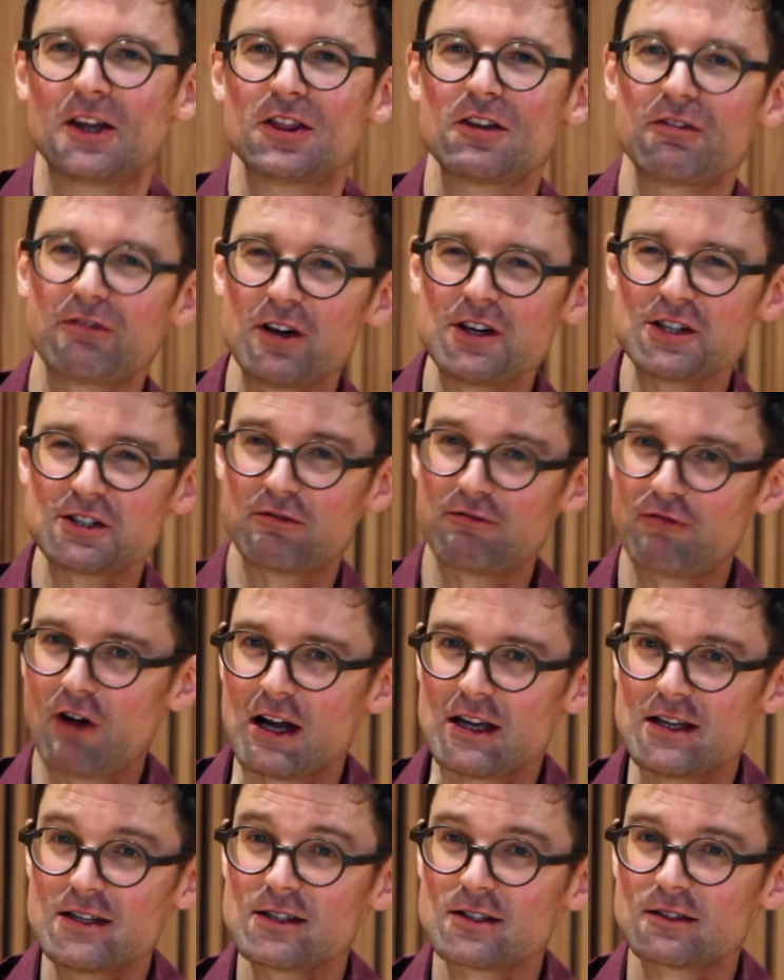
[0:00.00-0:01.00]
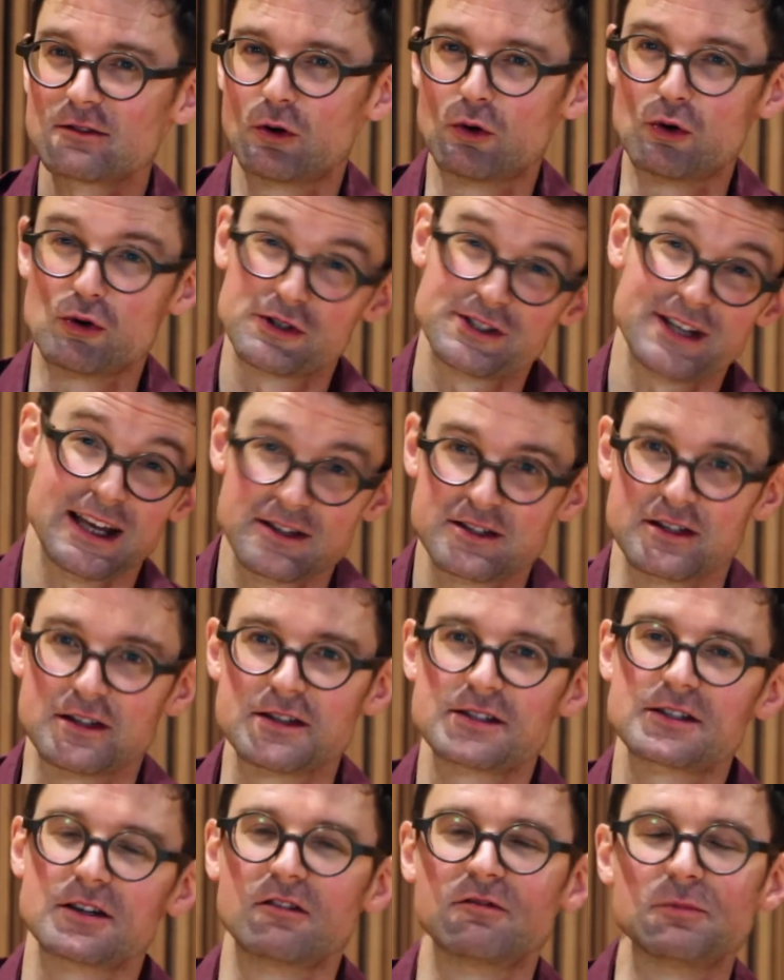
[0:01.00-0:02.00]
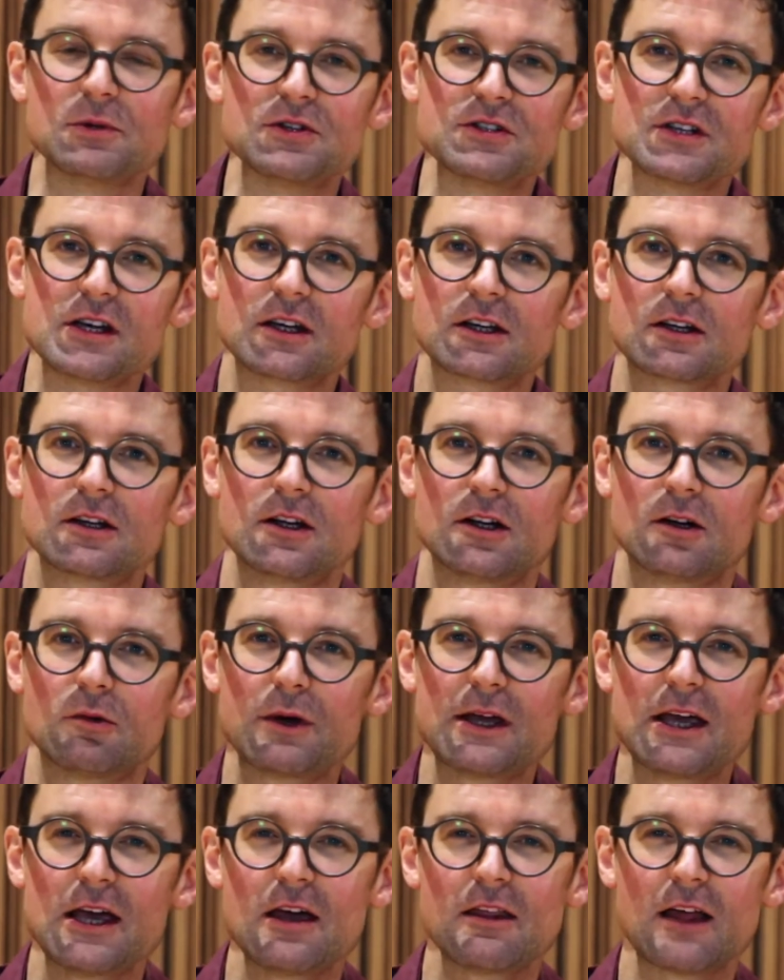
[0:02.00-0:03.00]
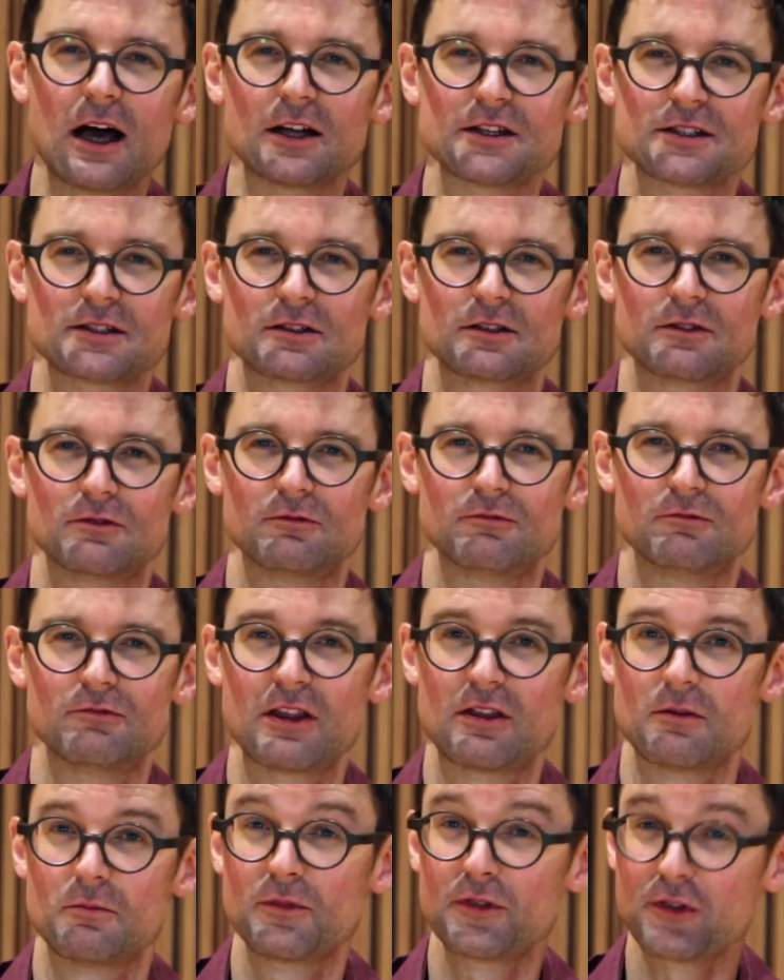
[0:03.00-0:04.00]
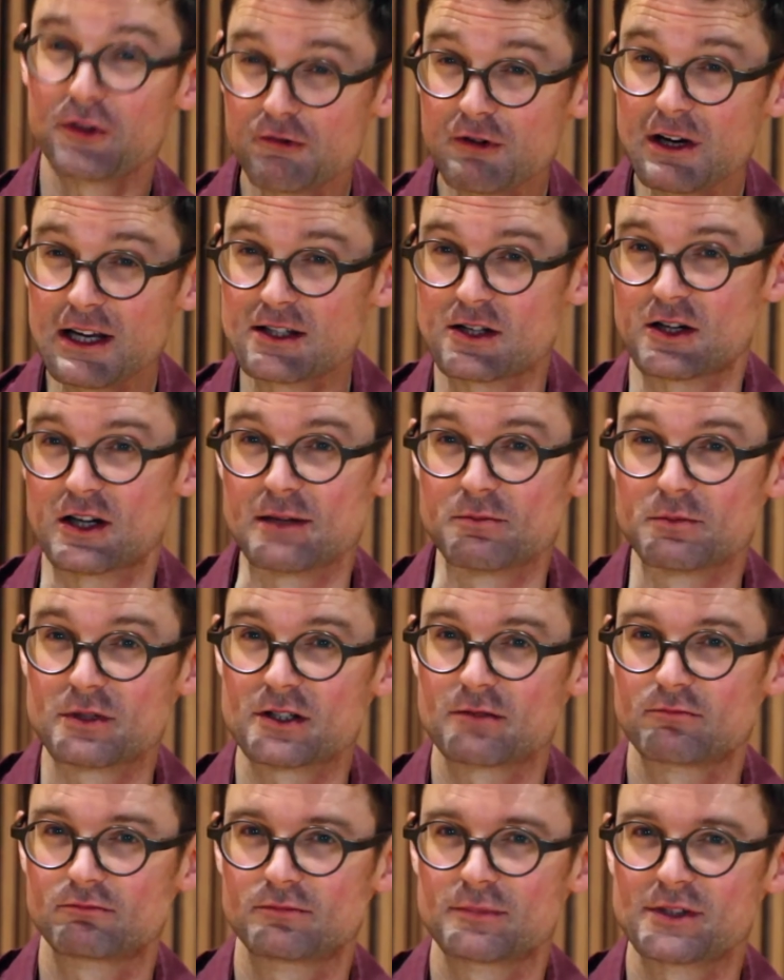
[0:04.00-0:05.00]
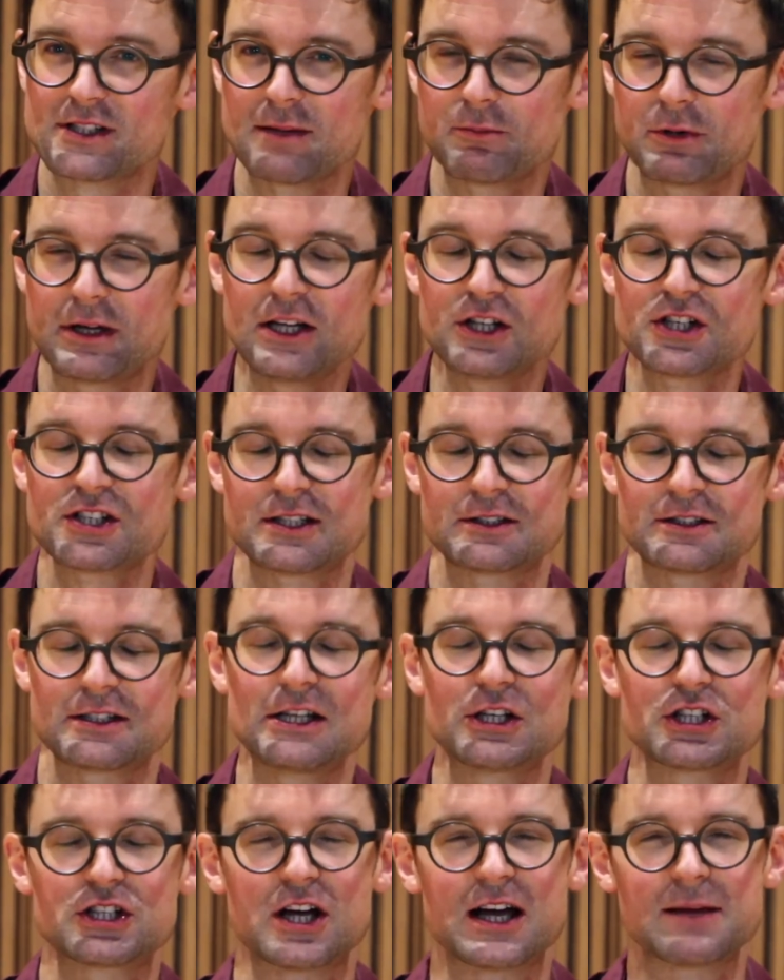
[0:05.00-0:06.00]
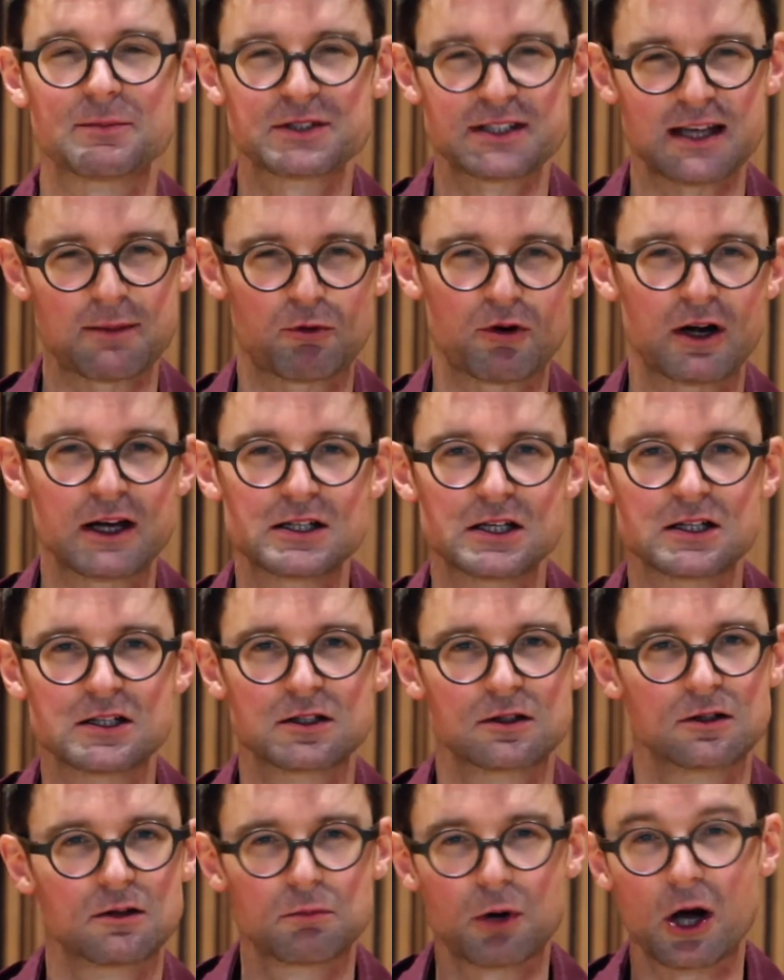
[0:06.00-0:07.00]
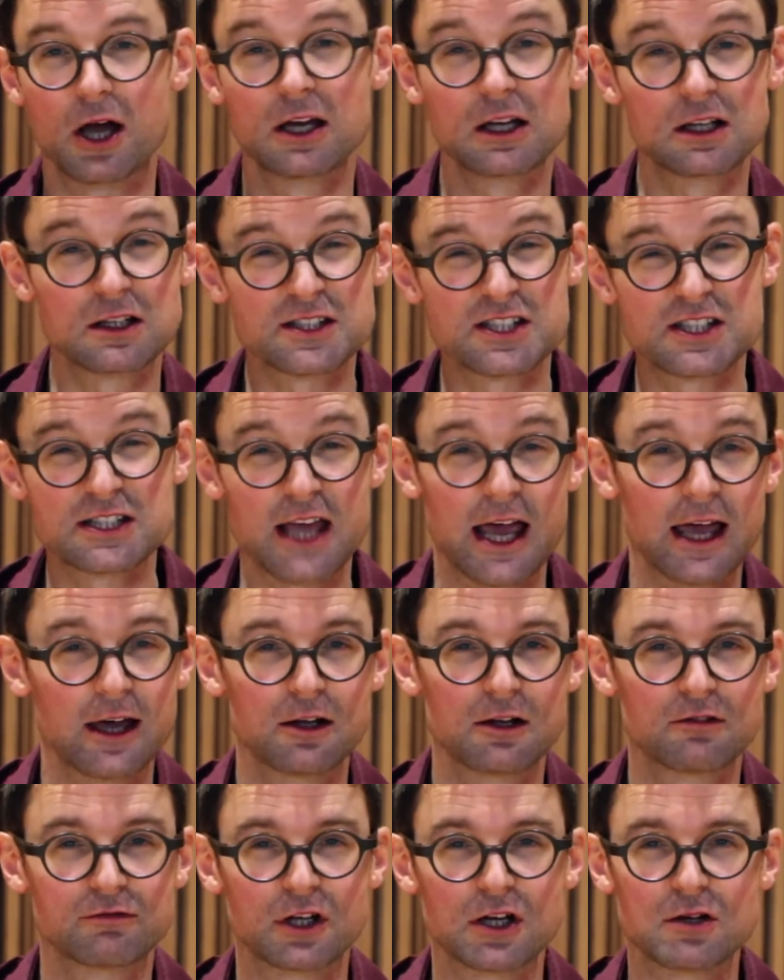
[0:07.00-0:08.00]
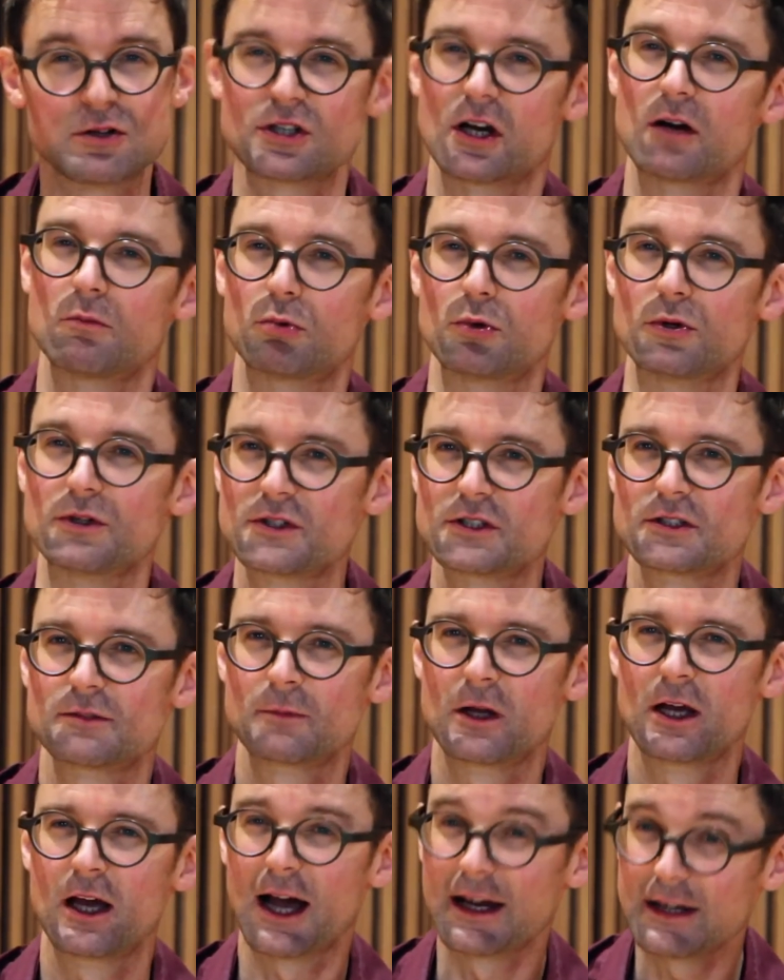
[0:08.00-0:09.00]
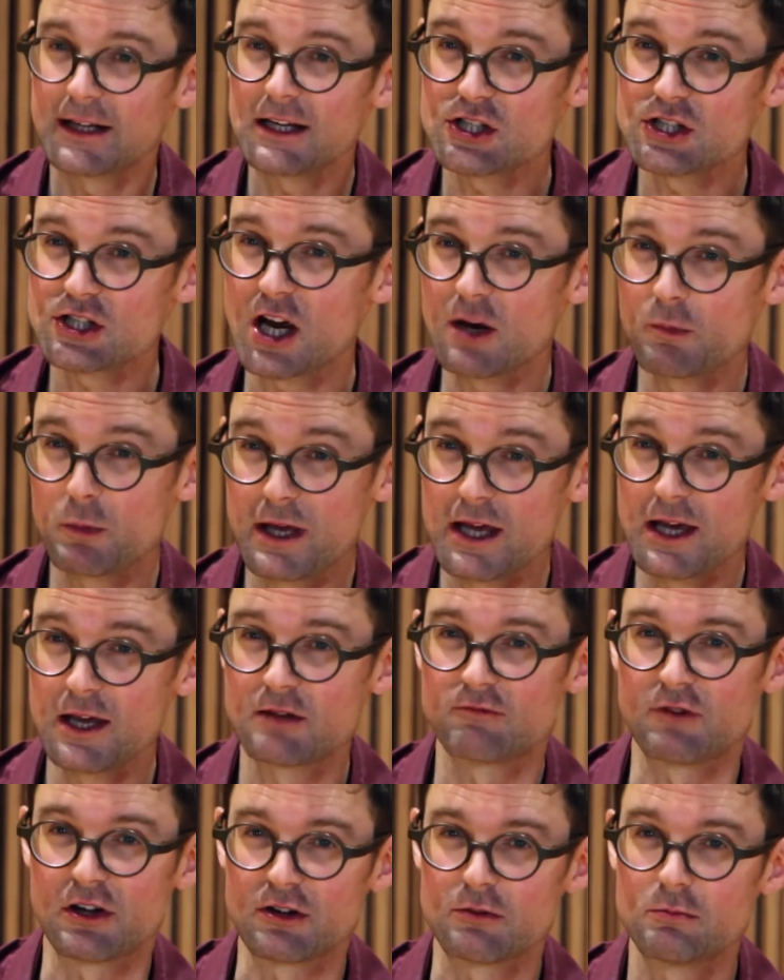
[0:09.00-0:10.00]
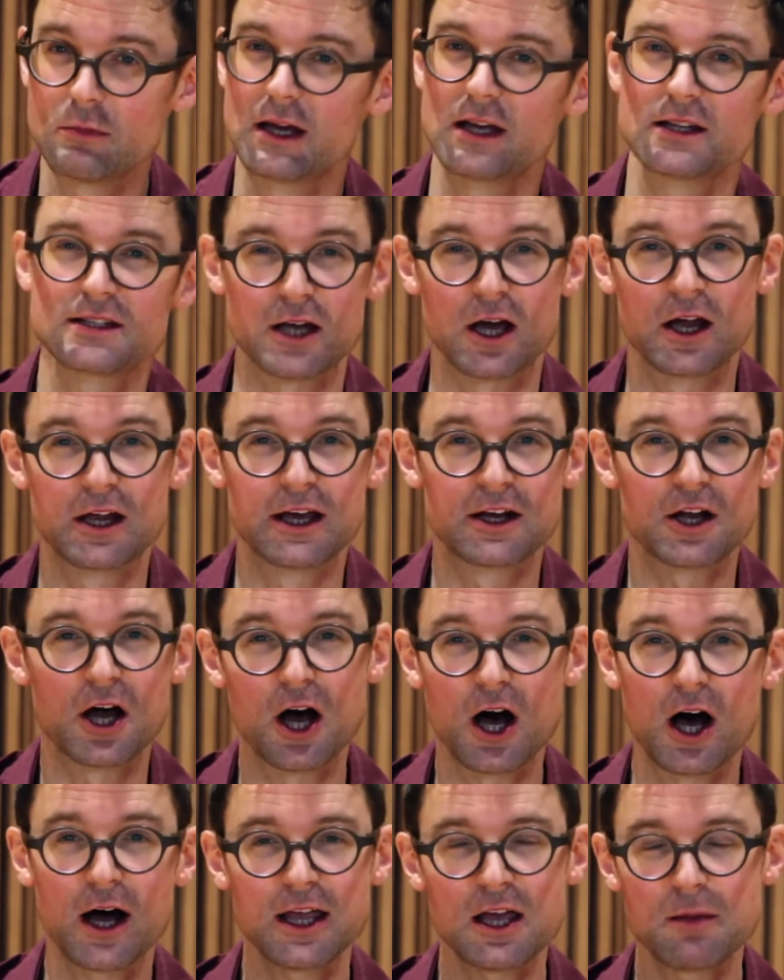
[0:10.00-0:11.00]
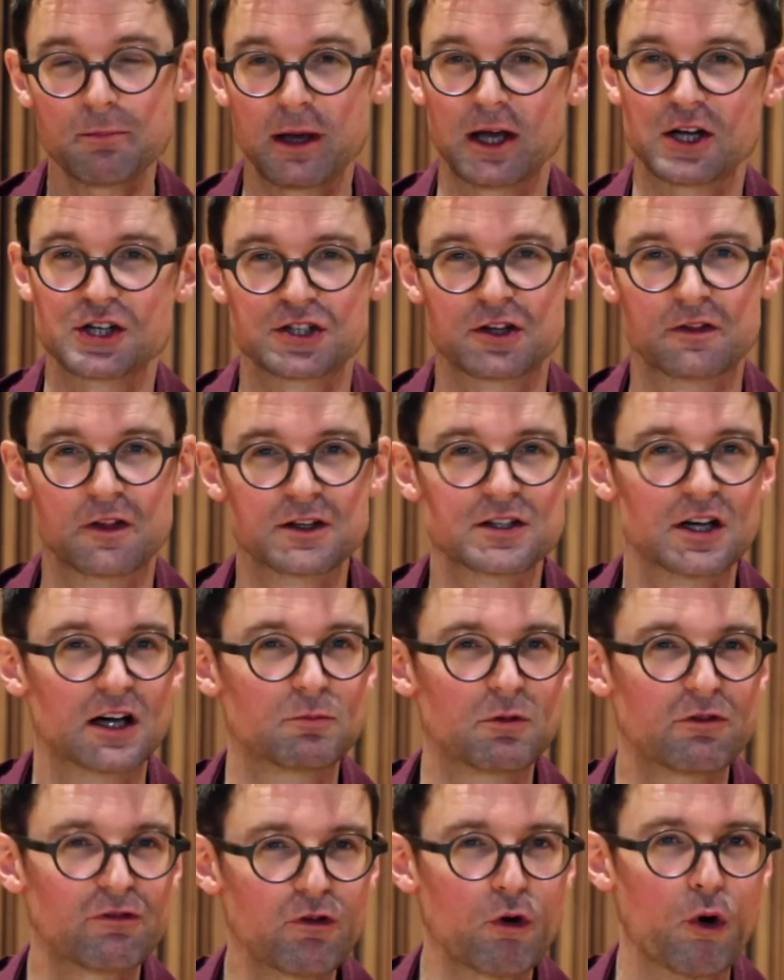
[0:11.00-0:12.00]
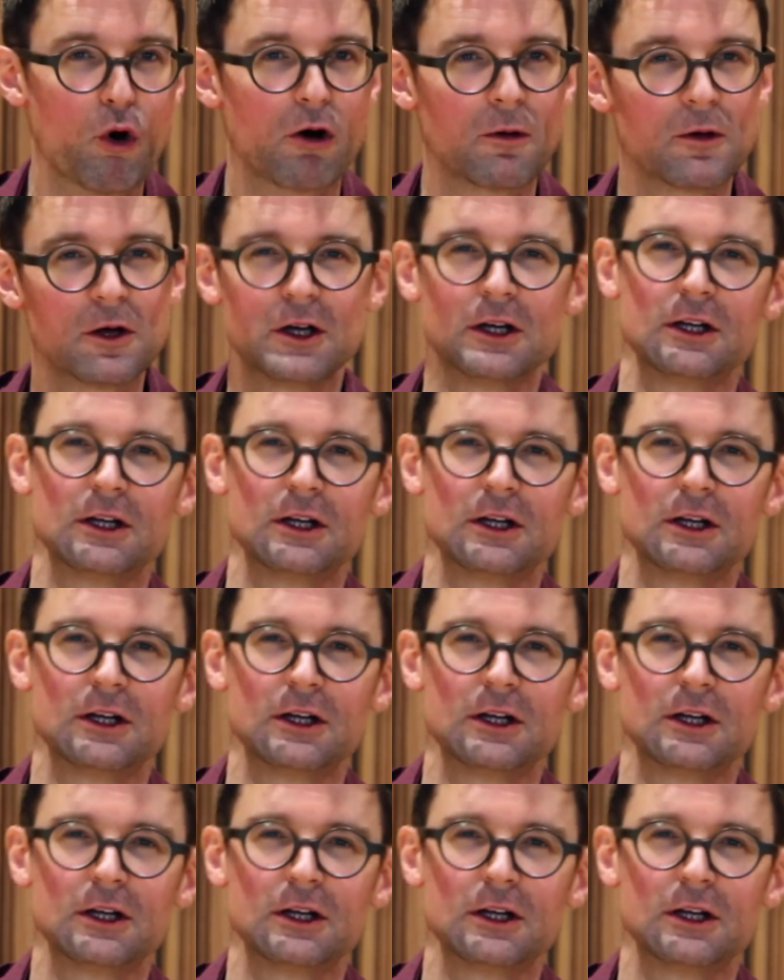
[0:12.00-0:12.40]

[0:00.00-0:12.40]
The first phrase or sentence of music, we hear that rhythm 3 times, each time separated by a little scale of notes upwards. And time we hear the rhythm, it's at a higher pitch than the time before.